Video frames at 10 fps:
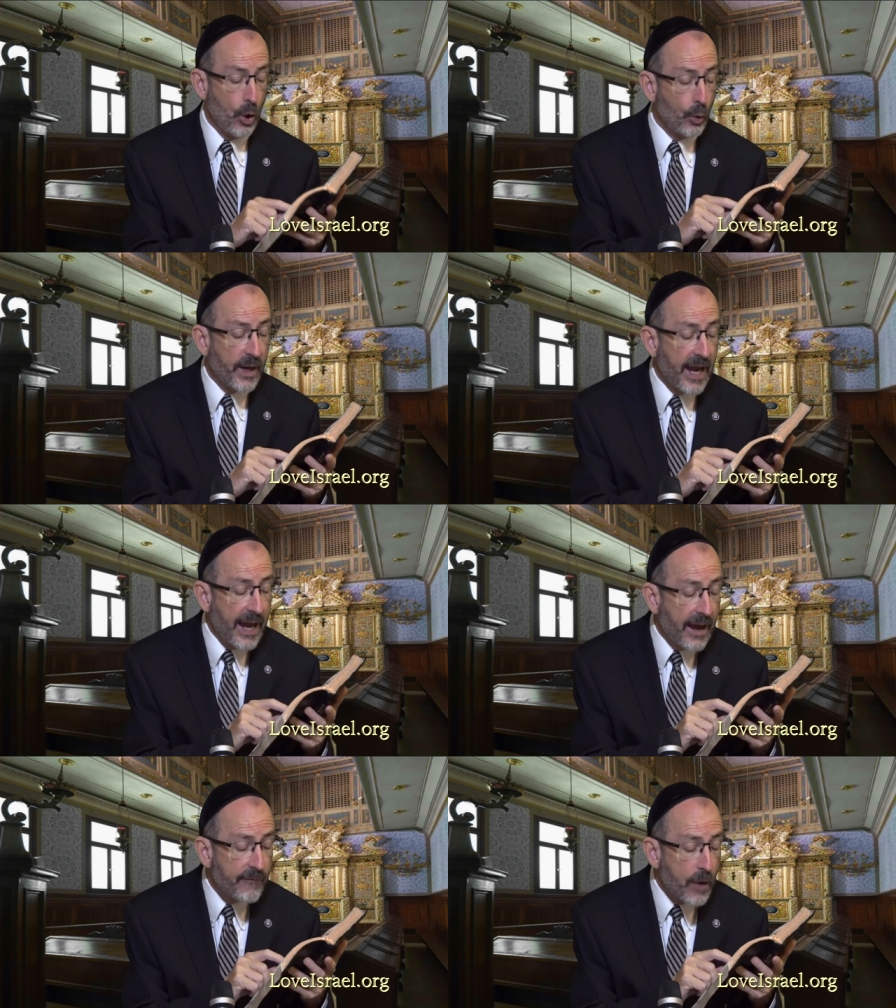We
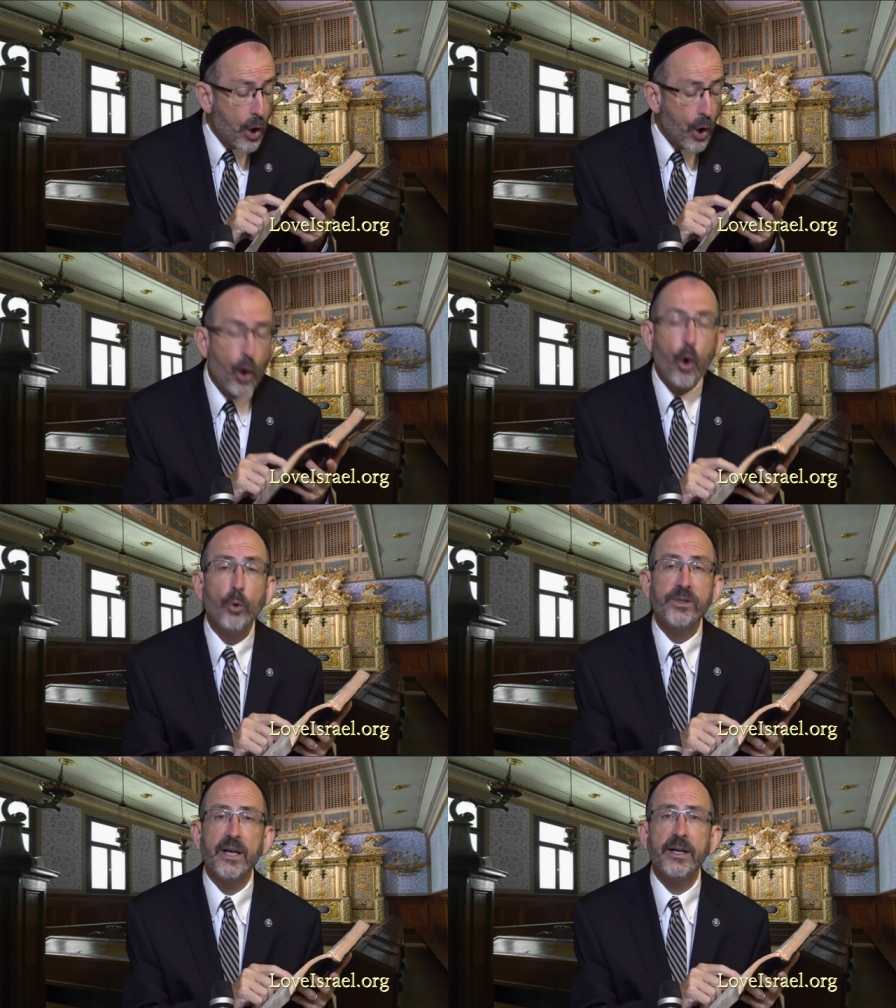have
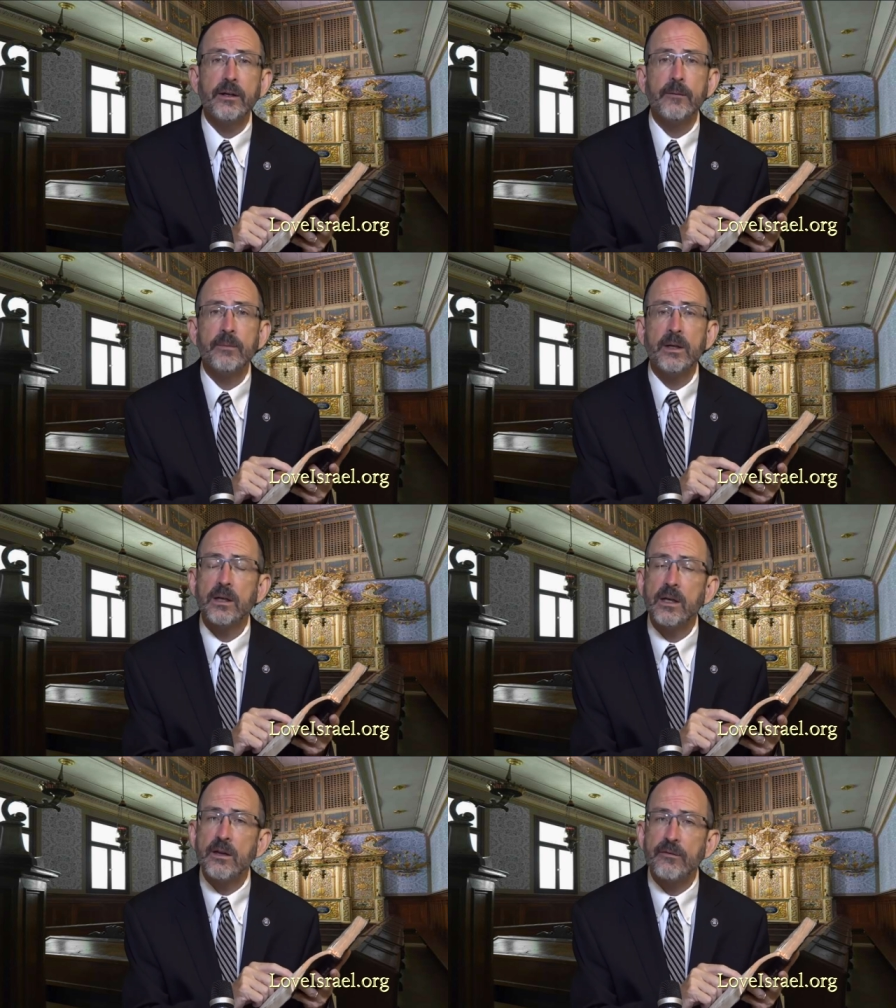choter
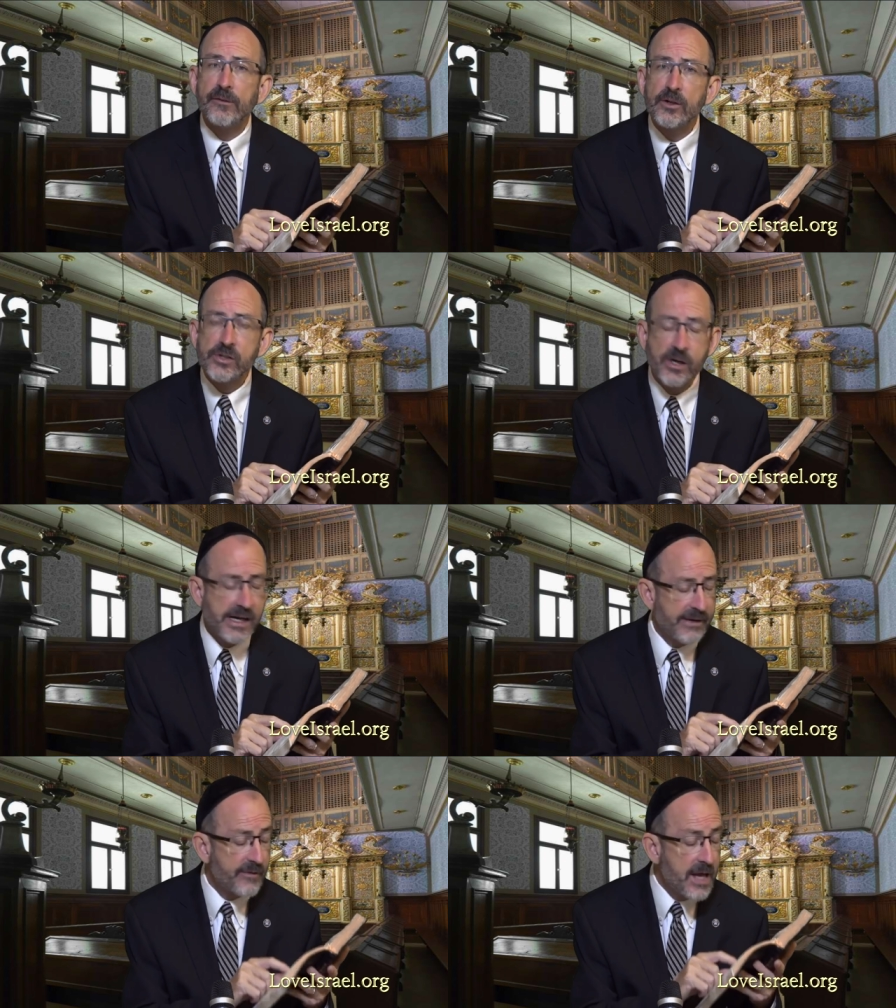in the first
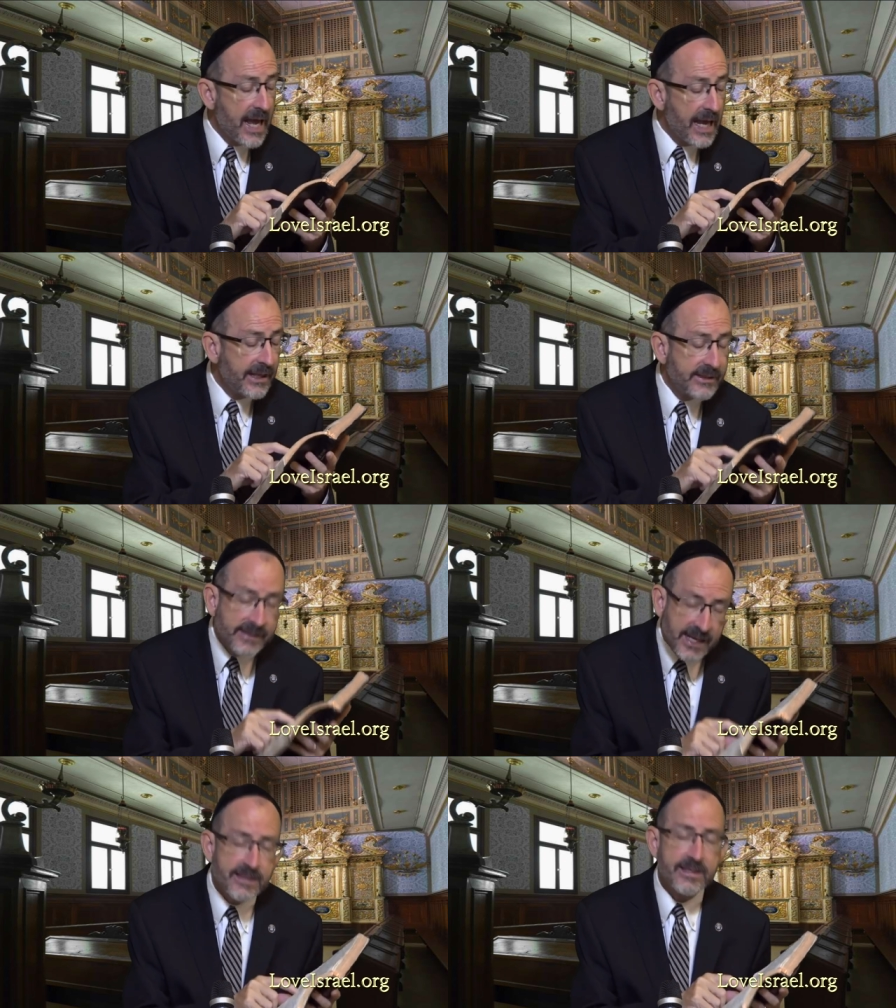half and
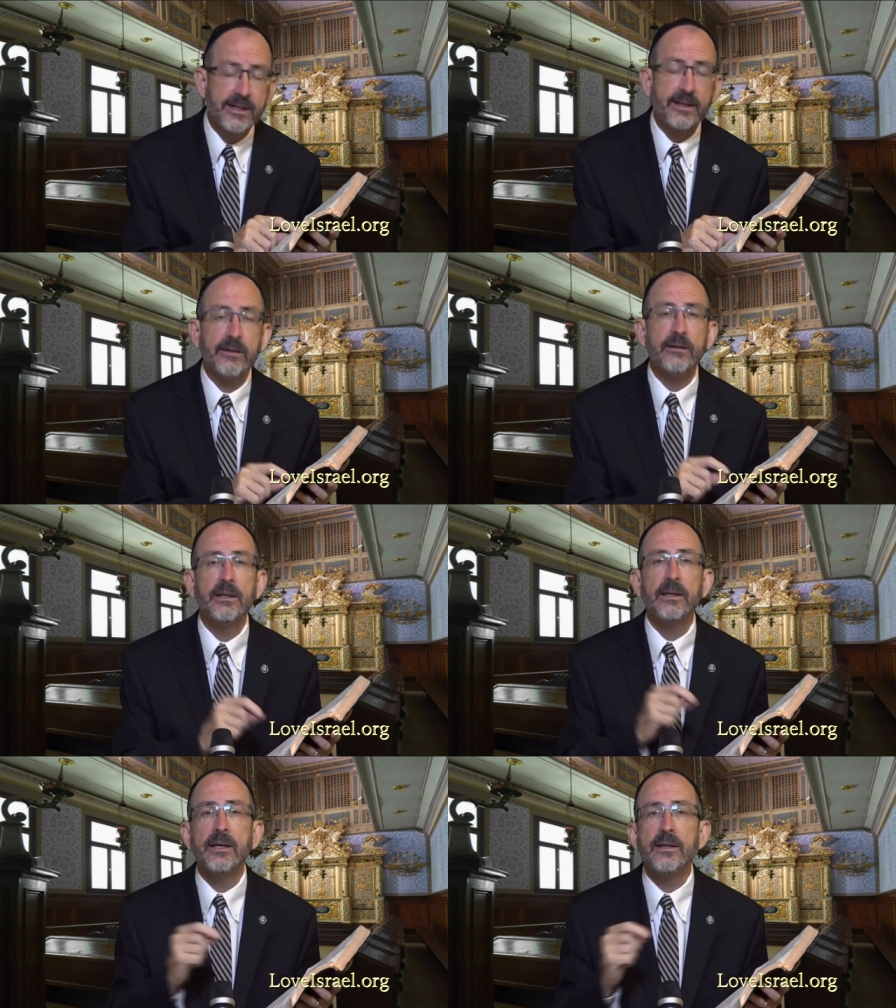nitzer
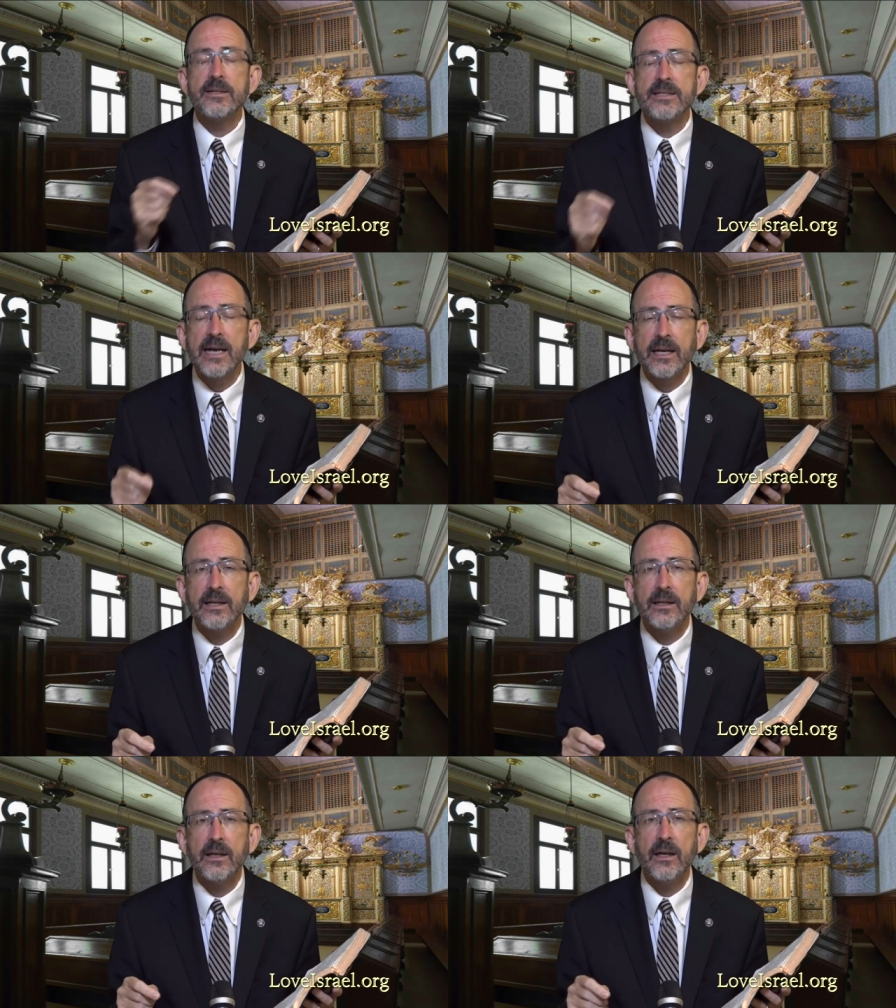in the
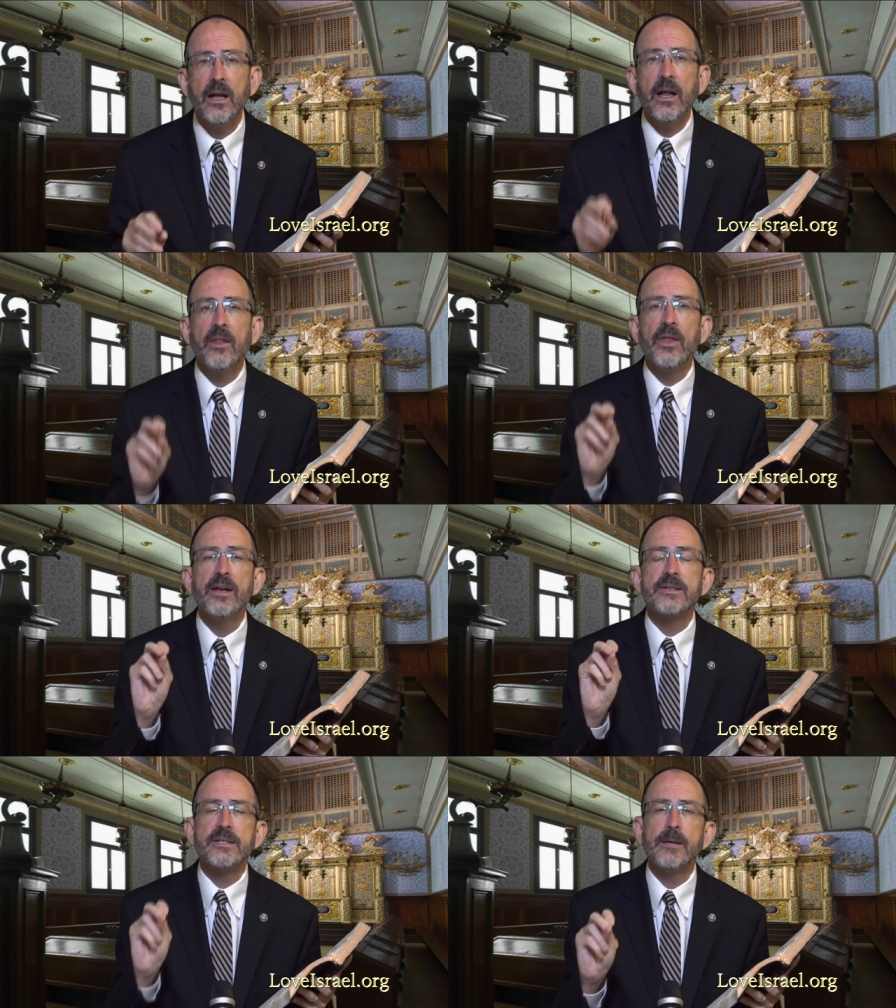second.
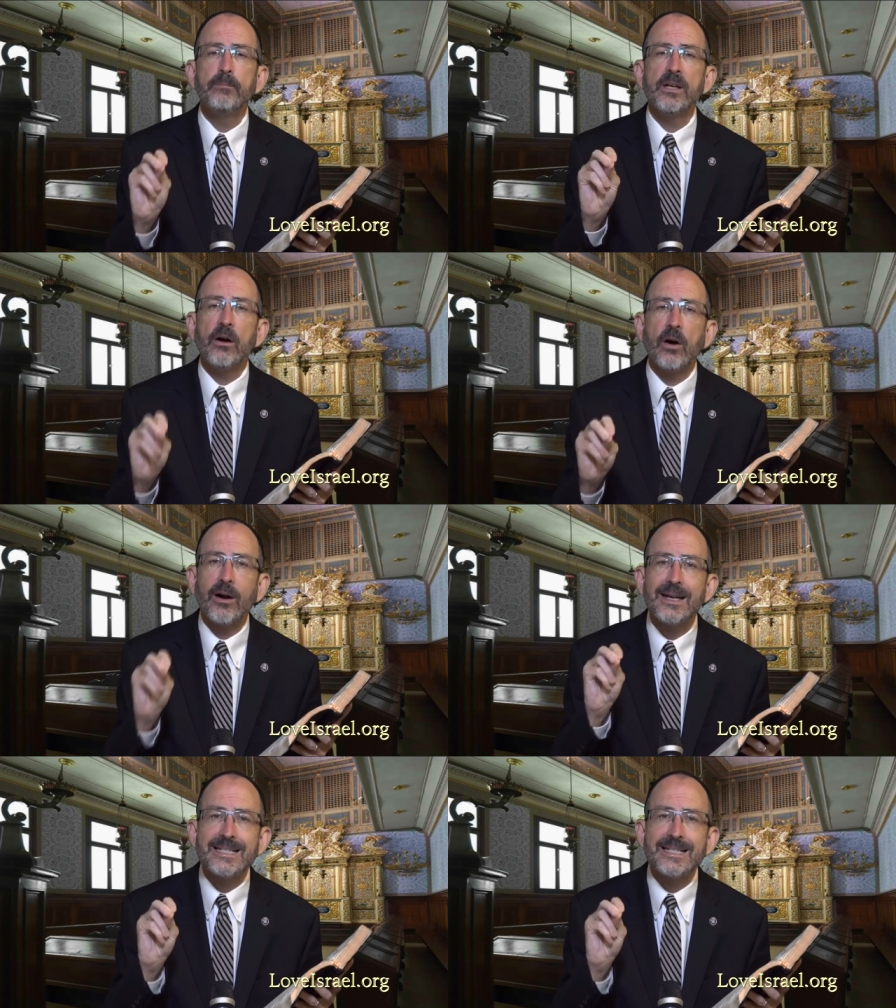They simply are